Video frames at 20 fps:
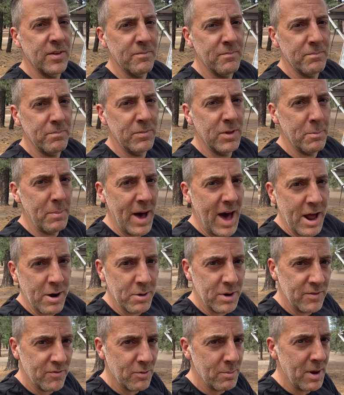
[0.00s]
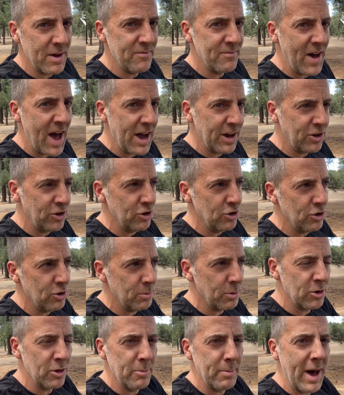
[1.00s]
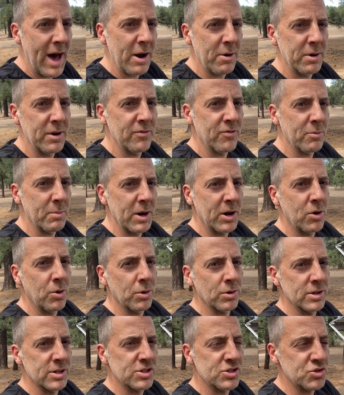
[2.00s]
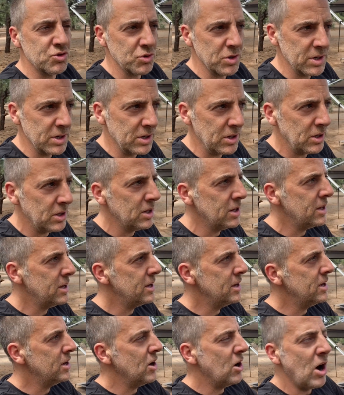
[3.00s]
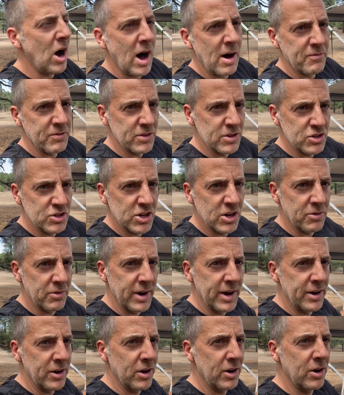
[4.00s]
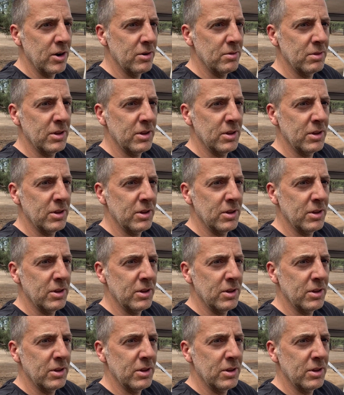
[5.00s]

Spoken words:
battery for my vacuum or the battery for my cordless drill off of the generator.